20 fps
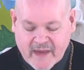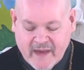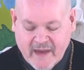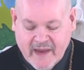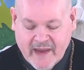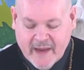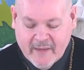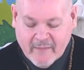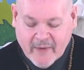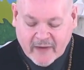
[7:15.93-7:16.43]

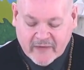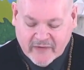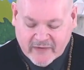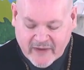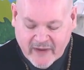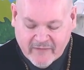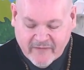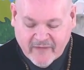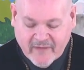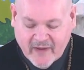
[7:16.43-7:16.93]
And my
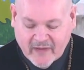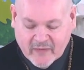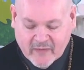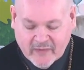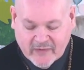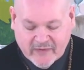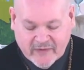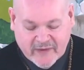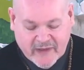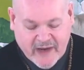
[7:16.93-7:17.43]
stepfather
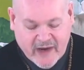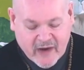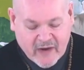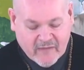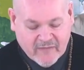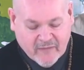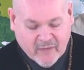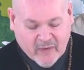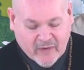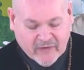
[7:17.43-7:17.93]
was in the Air
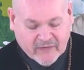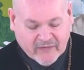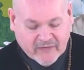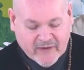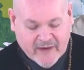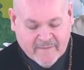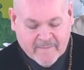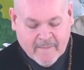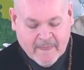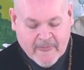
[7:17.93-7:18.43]
Force,
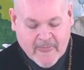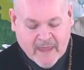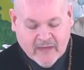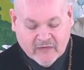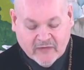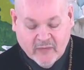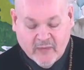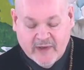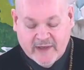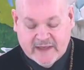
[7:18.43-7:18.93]

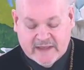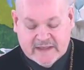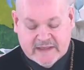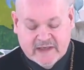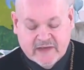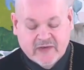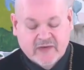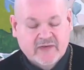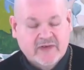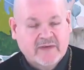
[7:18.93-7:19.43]
so we
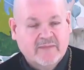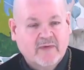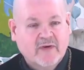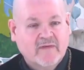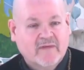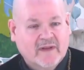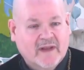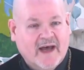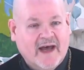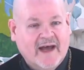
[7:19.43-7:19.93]
continued to
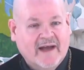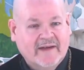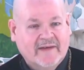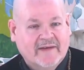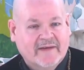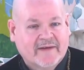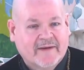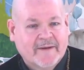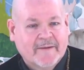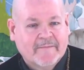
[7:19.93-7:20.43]
move a
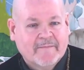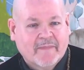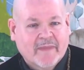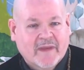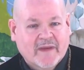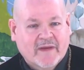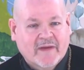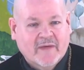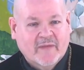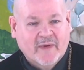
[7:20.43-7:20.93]
lot.
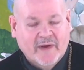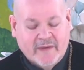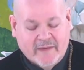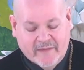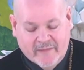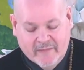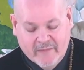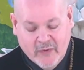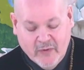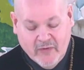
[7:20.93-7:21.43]

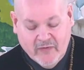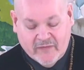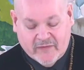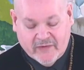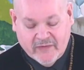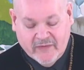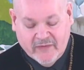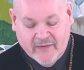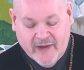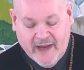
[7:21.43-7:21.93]
We moved
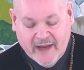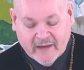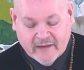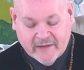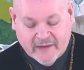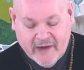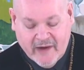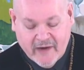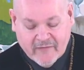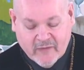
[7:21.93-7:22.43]
to
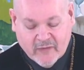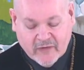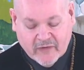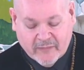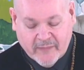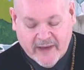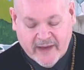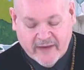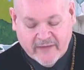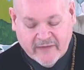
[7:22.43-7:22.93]
Eglin Air Force
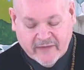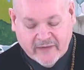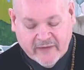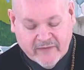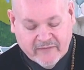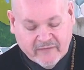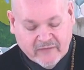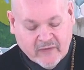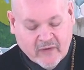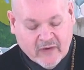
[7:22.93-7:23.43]
Base
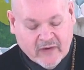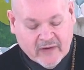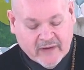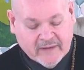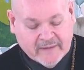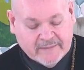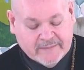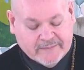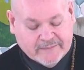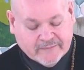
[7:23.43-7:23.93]
in
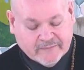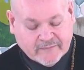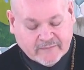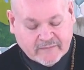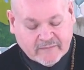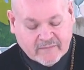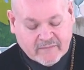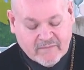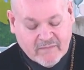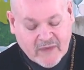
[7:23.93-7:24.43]
Florida
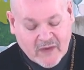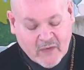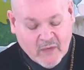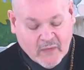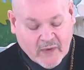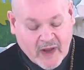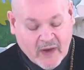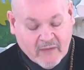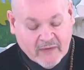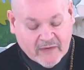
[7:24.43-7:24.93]

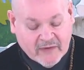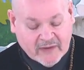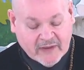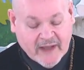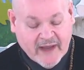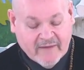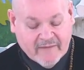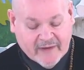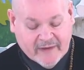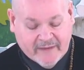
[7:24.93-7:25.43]
when I was
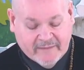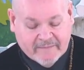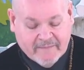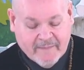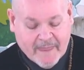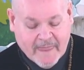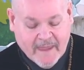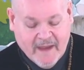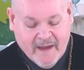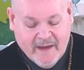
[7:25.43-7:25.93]
11
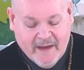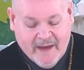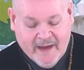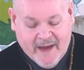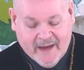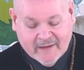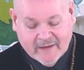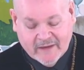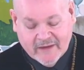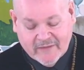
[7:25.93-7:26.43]

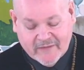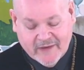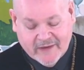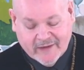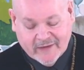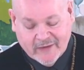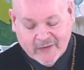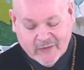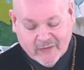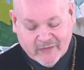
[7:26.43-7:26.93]
and lived in
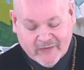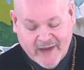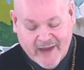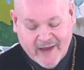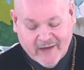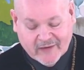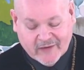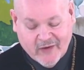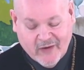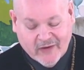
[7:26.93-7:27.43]
a little
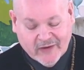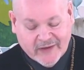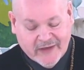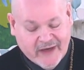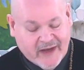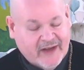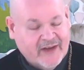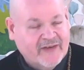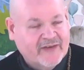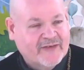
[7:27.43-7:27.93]
town called
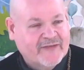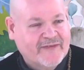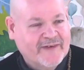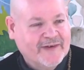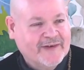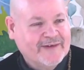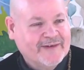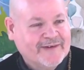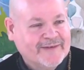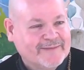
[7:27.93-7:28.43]

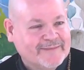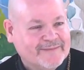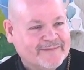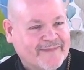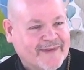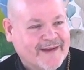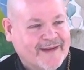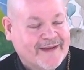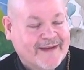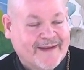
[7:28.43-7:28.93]
Niceville.
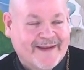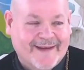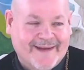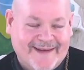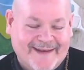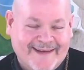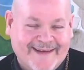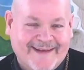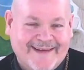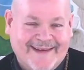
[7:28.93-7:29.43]

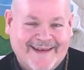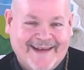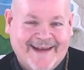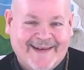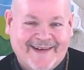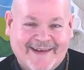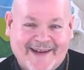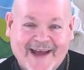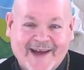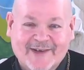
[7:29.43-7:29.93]

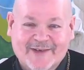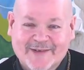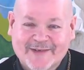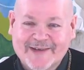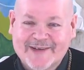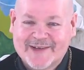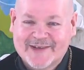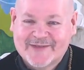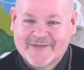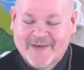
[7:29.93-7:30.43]
And it
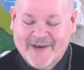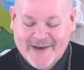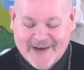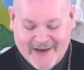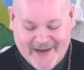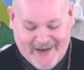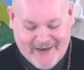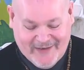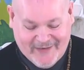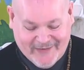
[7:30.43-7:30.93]
actually is very
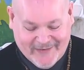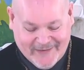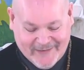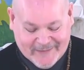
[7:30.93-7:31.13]
nice.